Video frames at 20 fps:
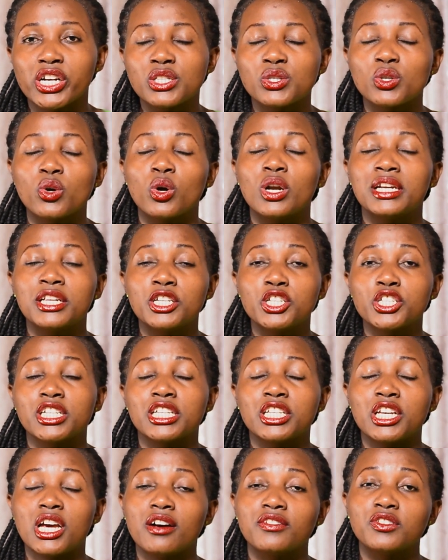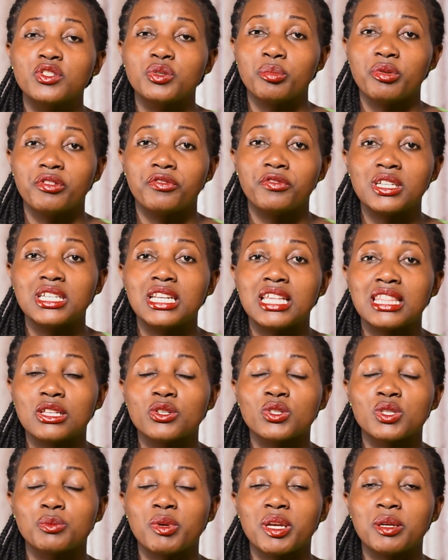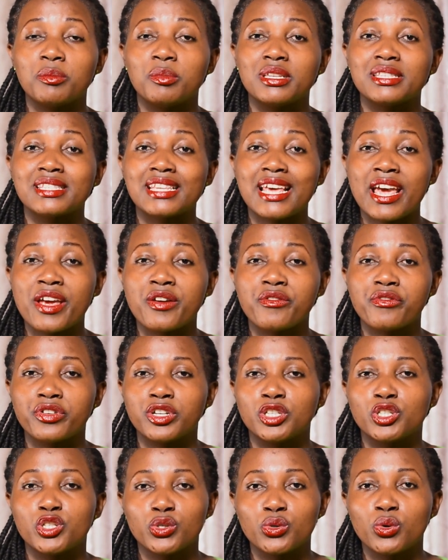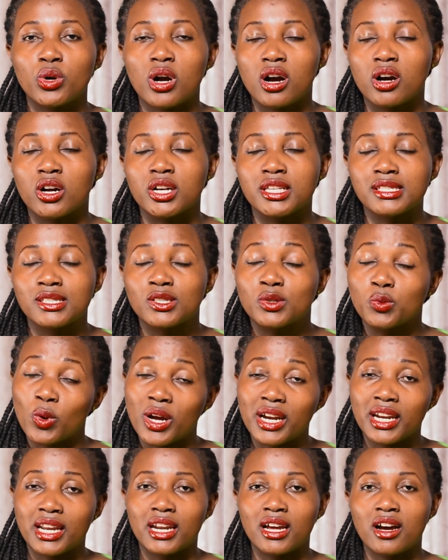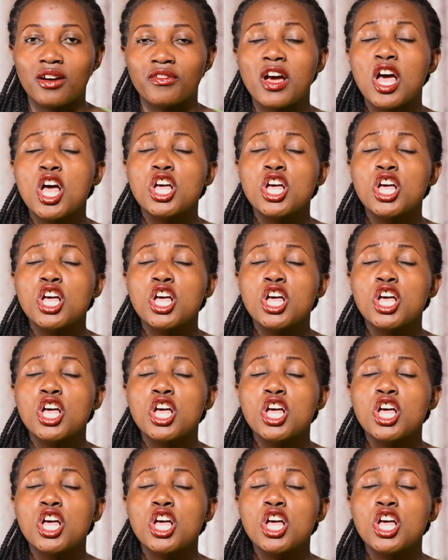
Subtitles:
So literally you have to be feeding those babies every 2 hours, 1.5.